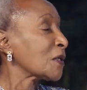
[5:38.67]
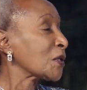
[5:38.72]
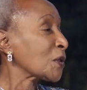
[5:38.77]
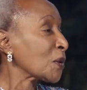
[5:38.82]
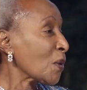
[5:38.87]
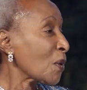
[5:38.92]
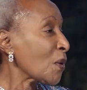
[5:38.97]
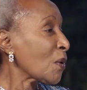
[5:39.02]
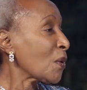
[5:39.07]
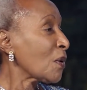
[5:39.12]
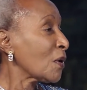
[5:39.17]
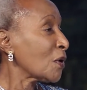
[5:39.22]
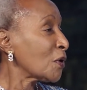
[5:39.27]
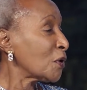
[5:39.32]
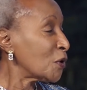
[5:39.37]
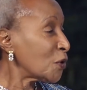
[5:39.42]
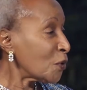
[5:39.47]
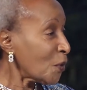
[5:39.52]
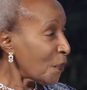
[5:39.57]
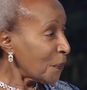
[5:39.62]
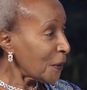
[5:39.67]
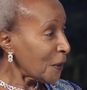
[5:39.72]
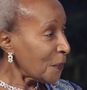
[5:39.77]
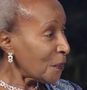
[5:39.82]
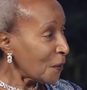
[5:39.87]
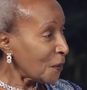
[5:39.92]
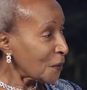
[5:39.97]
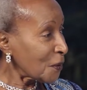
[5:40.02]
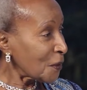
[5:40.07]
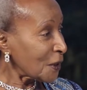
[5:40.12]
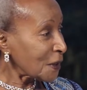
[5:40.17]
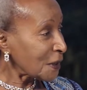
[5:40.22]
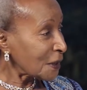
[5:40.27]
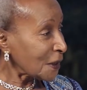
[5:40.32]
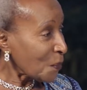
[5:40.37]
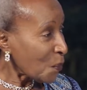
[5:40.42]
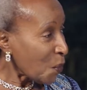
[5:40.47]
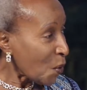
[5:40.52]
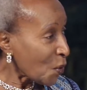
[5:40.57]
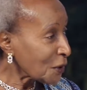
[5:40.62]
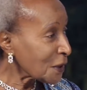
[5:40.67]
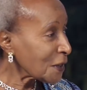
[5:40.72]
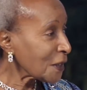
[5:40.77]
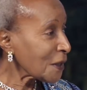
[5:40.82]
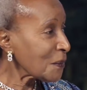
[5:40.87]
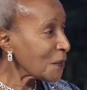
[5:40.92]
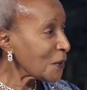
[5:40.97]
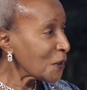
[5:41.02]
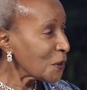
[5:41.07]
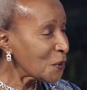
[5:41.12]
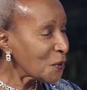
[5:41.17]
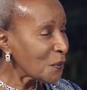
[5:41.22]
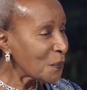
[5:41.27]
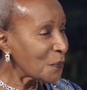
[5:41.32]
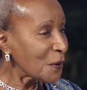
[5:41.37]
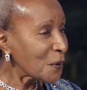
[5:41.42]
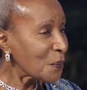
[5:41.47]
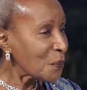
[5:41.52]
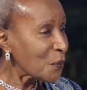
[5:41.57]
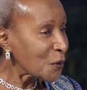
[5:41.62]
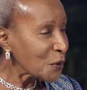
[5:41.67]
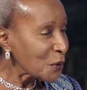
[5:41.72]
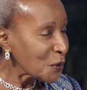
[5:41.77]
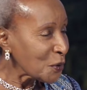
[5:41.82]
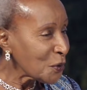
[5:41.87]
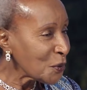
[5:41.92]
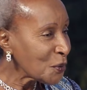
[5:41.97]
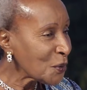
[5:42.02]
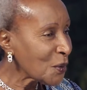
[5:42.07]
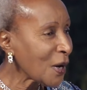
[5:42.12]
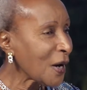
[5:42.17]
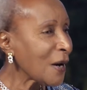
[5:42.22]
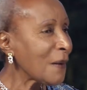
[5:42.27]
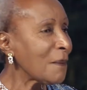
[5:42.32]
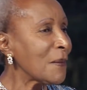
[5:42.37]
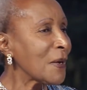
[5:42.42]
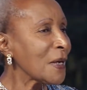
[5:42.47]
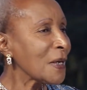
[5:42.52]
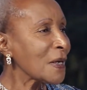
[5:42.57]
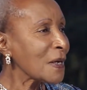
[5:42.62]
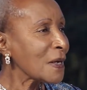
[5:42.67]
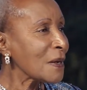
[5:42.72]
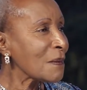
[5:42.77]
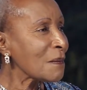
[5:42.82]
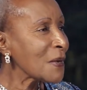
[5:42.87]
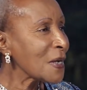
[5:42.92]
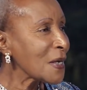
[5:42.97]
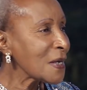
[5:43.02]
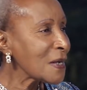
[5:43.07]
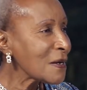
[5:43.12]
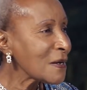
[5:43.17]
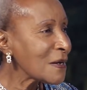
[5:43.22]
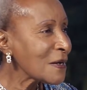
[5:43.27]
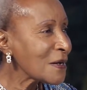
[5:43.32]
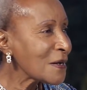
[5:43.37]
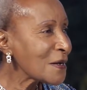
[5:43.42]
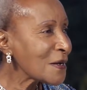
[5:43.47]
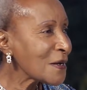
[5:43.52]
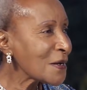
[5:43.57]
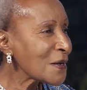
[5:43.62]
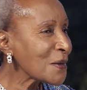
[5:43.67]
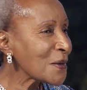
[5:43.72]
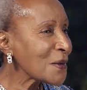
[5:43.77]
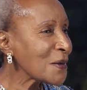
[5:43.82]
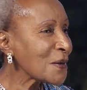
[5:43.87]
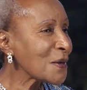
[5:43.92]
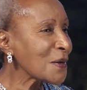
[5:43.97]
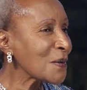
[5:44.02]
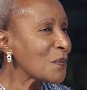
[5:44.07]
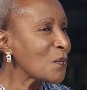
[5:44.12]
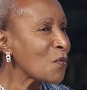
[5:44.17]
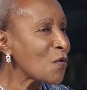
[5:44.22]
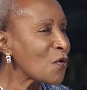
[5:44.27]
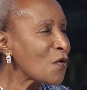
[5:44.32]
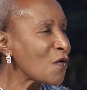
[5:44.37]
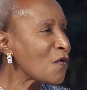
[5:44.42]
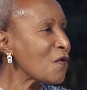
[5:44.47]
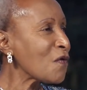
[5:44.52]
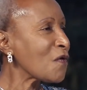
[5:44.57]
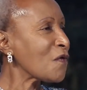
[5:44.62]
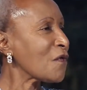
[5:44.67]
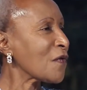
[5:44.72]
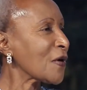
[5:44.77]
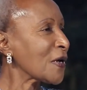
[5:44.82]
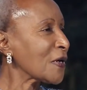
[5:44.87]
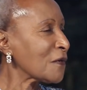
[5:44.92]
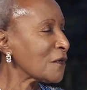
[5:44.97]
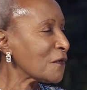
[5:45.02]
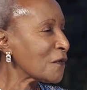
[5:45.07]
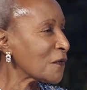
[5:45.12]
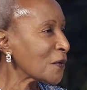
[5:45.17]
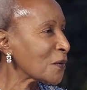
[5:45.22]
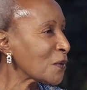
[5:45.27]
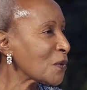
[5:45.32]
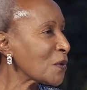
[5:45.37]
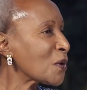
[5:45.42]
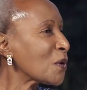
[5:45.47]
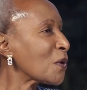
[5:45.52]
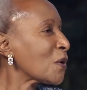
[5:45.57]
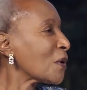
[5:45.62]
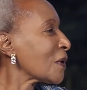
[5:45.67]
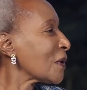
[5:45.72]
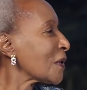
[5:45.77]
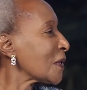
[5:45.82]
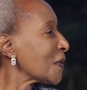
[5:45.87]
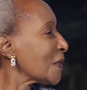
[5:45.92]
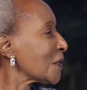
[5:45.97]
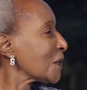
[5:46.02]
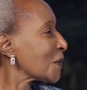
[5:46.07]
So you people, you are supporting me. You people, you are making me move and feel good.